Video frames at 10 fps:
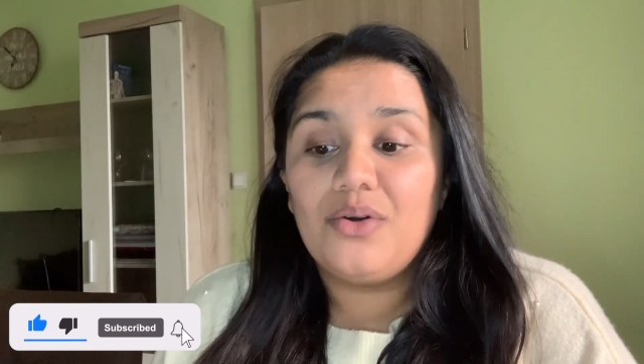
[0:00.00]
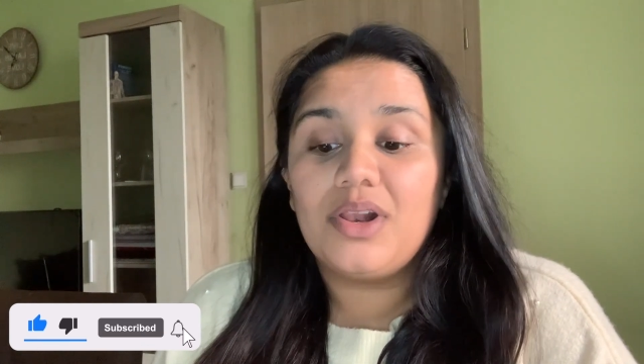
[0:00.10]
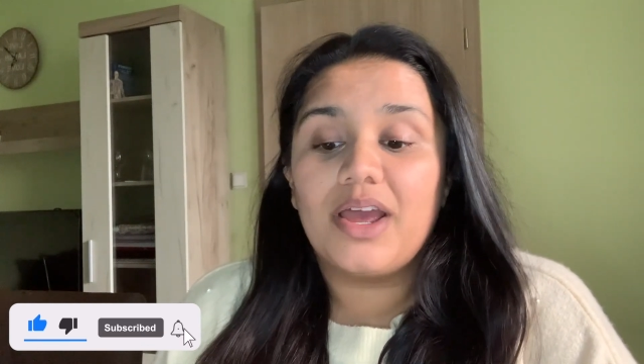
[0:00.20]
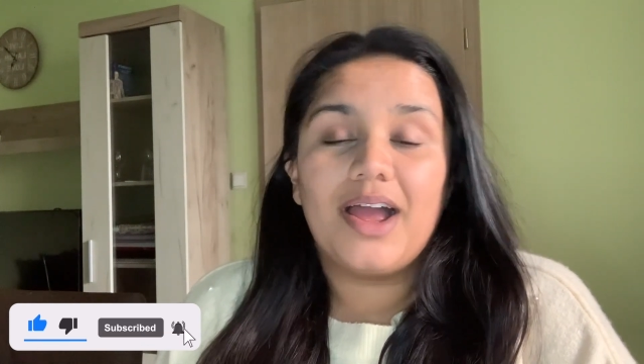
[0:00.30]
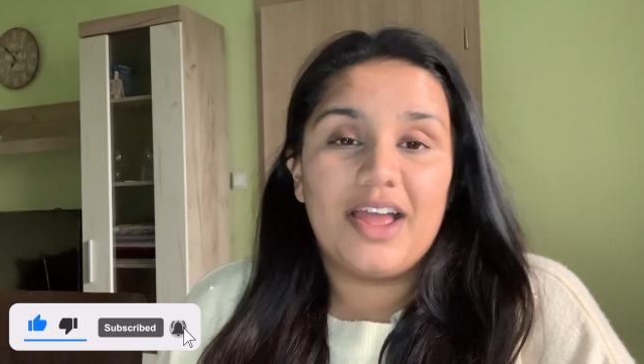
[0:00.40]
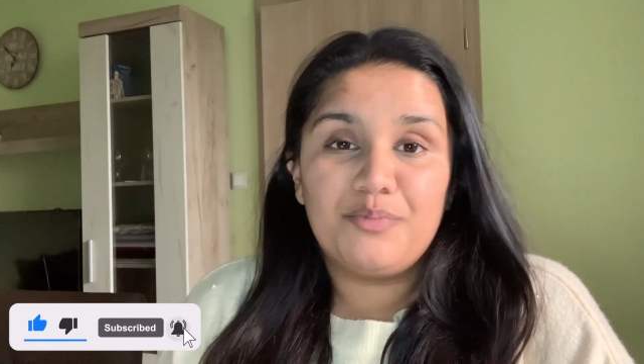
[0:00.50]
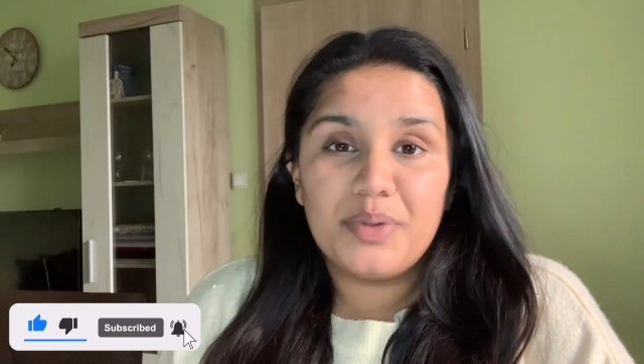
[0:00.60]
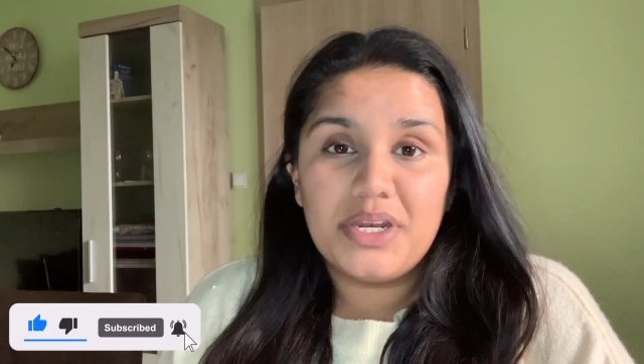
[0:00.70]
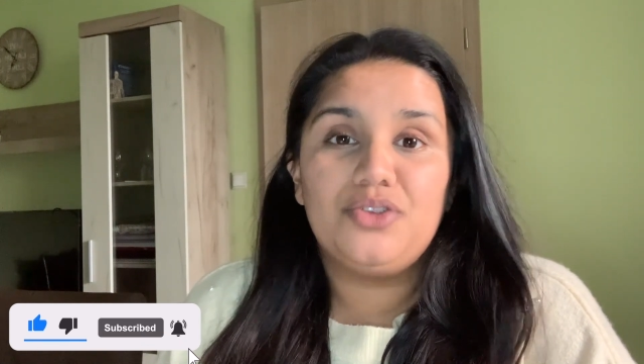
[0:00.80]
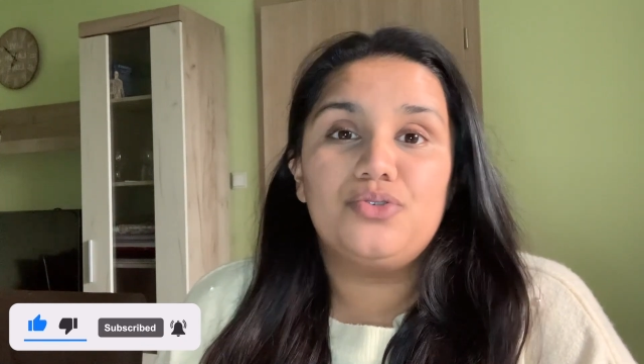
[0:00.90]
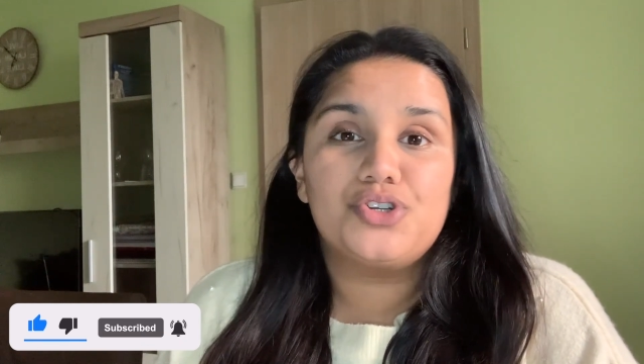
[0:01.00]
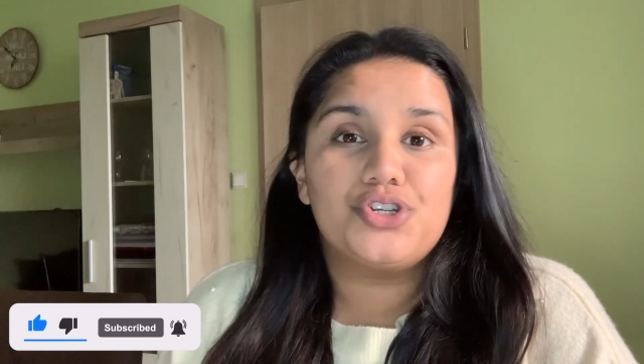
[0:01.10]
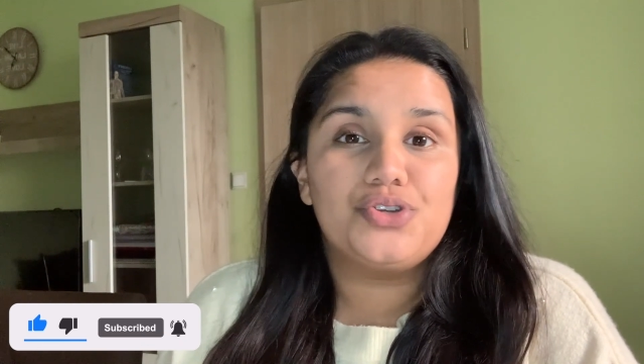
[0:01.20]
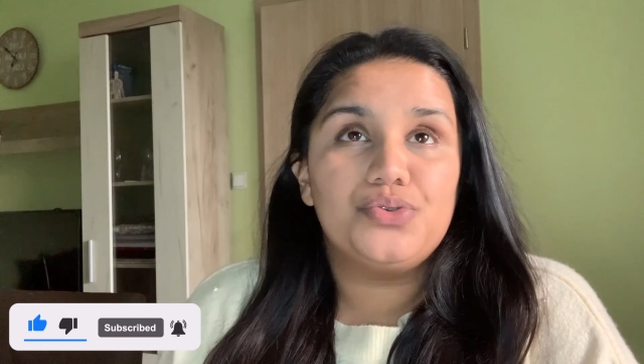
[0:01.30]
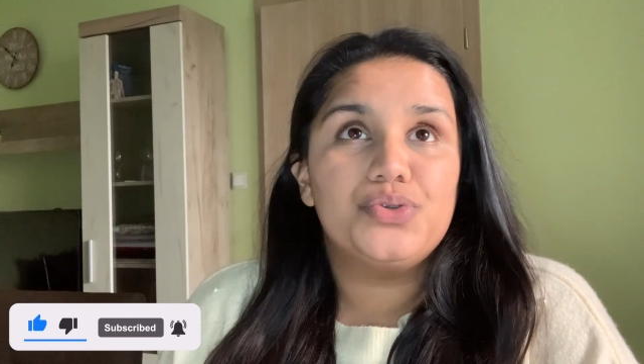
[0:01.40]
Like, I have been in your
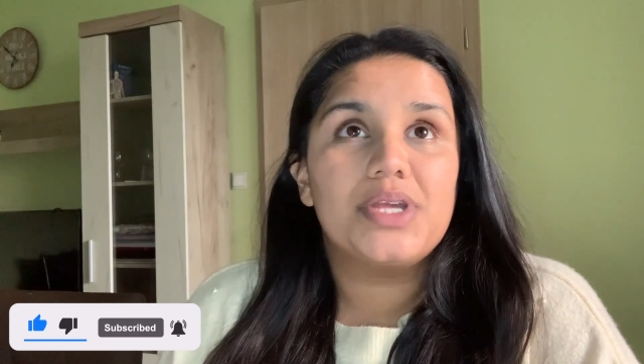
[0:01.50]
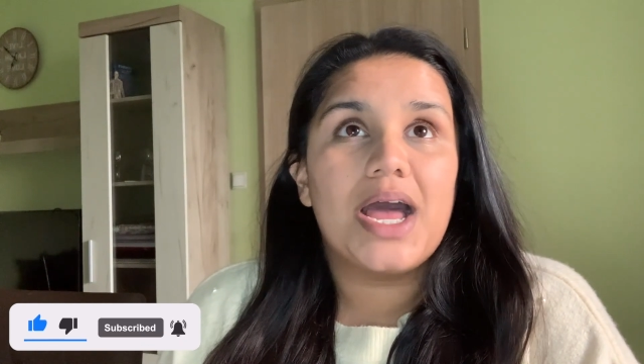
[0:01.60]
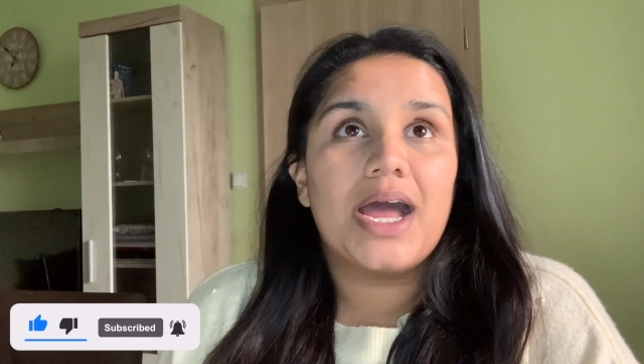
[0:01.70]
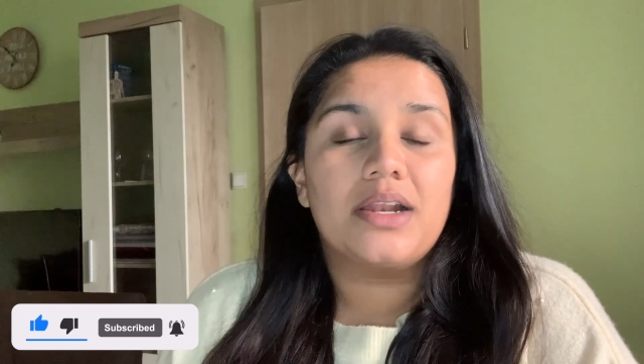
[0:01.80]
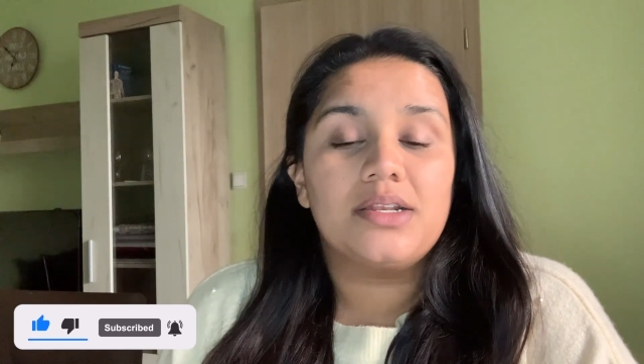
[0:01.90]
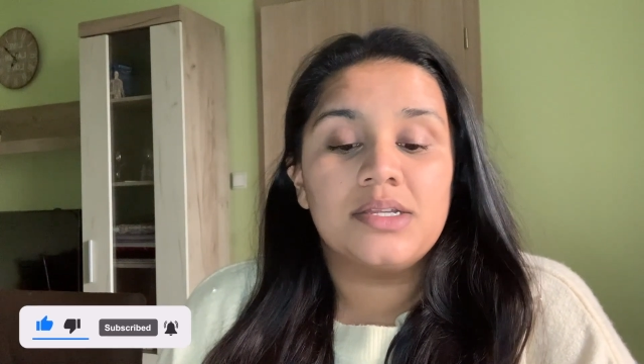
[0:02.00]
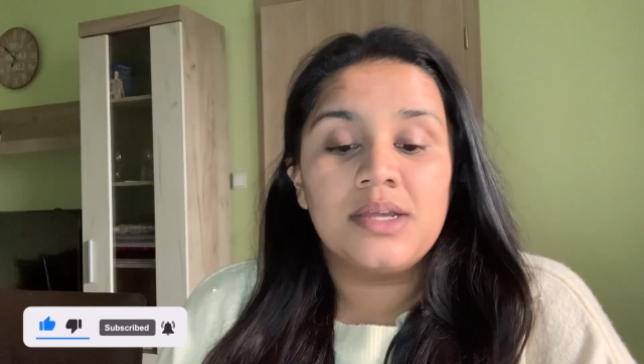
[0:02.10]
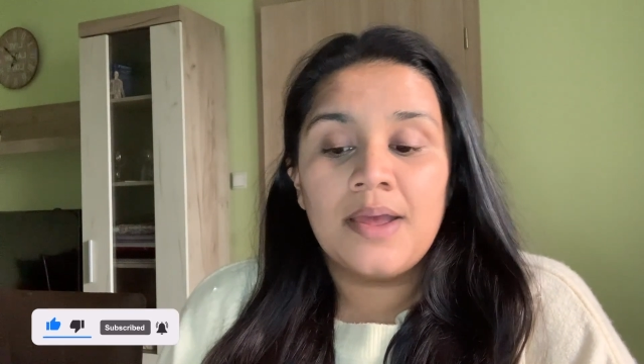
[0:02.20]
shoes, and